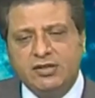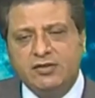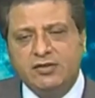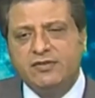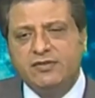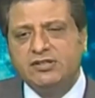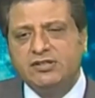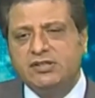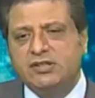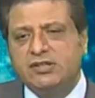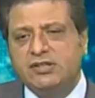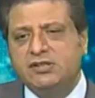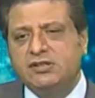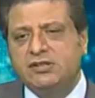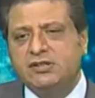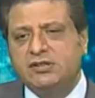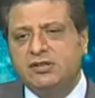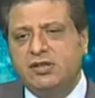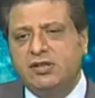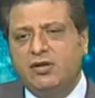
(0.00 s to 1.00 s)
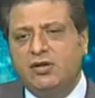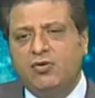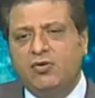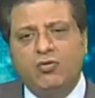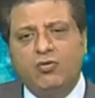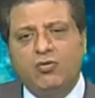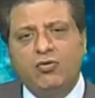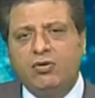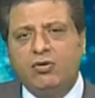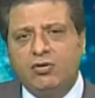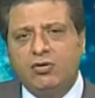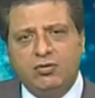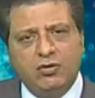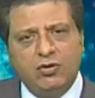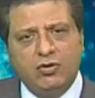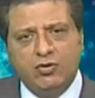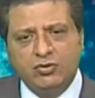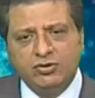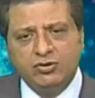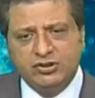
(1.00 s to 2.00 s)
card services,
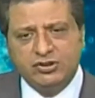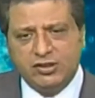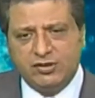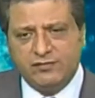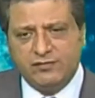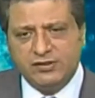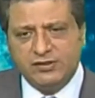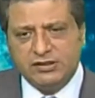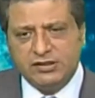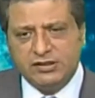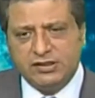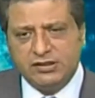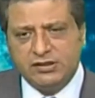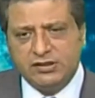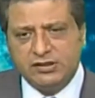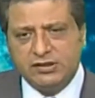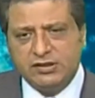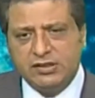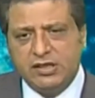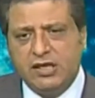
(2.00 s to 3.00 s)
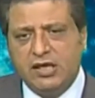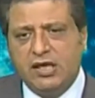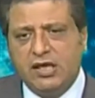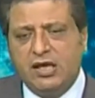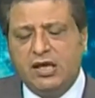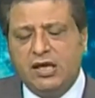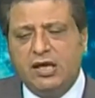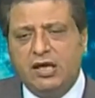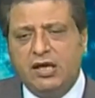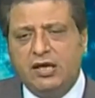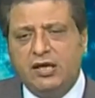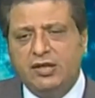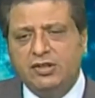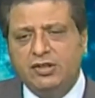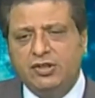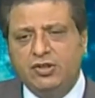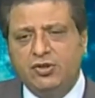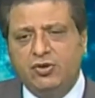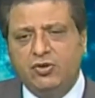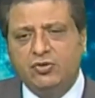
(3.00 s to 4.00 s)
or loan services.
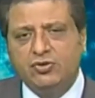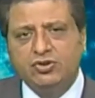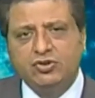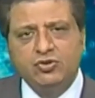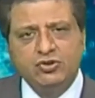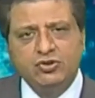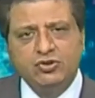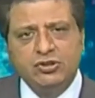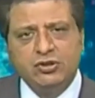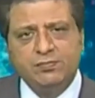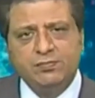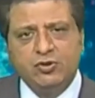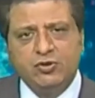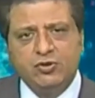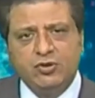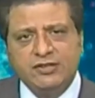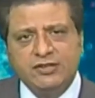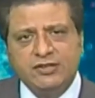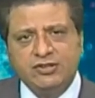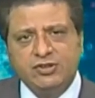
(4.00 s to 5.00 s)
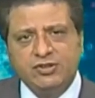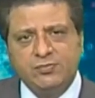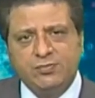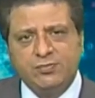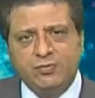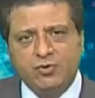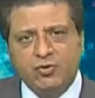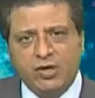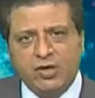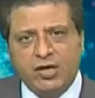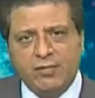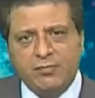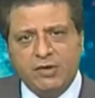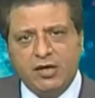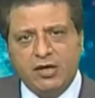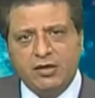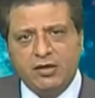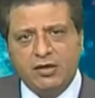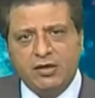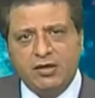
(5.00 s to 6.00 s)
Social protection
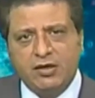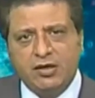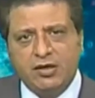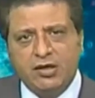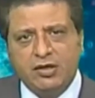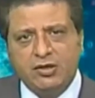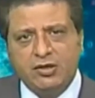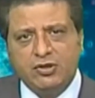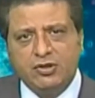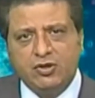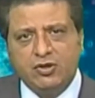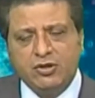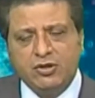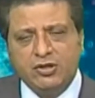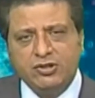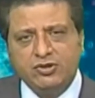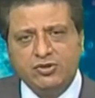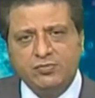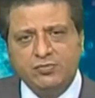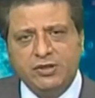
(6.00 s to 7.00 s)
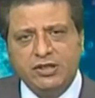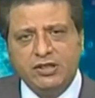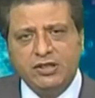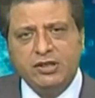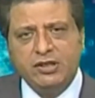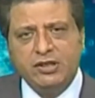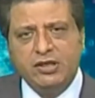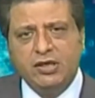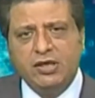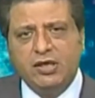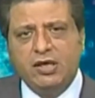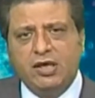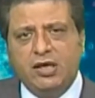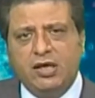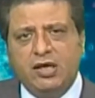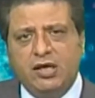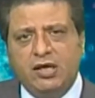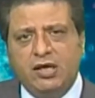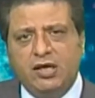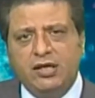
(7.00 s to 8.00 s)
program are talking to me.
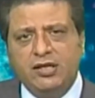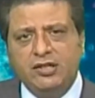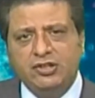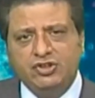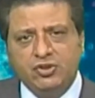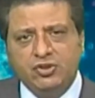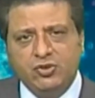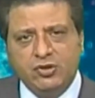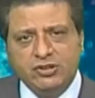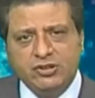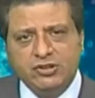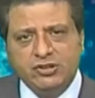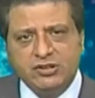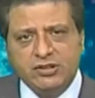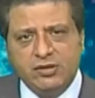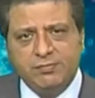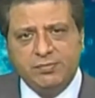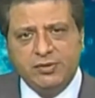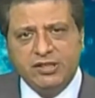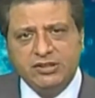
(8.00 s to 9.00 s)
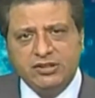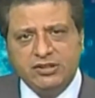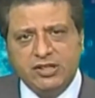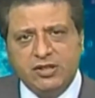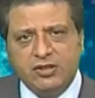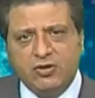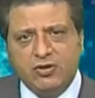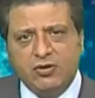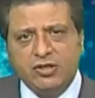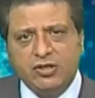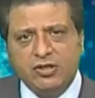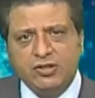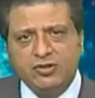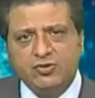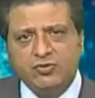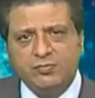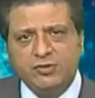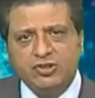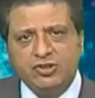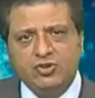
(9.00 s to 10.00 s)
Insurance companies are
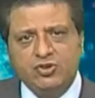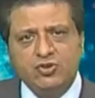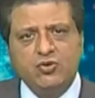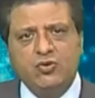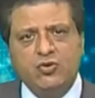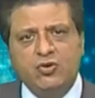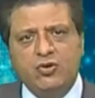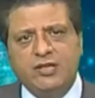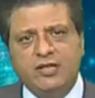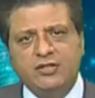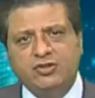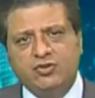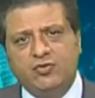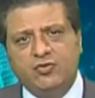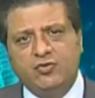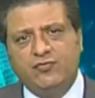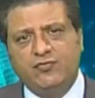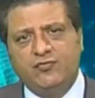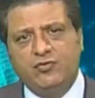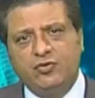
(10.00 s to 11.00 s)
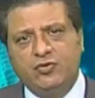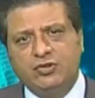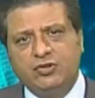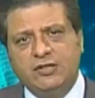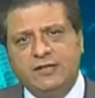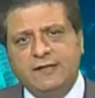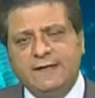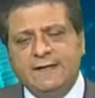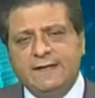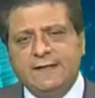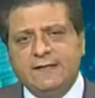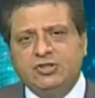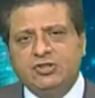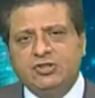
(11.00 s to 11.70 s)
talking to me, so on and so forth.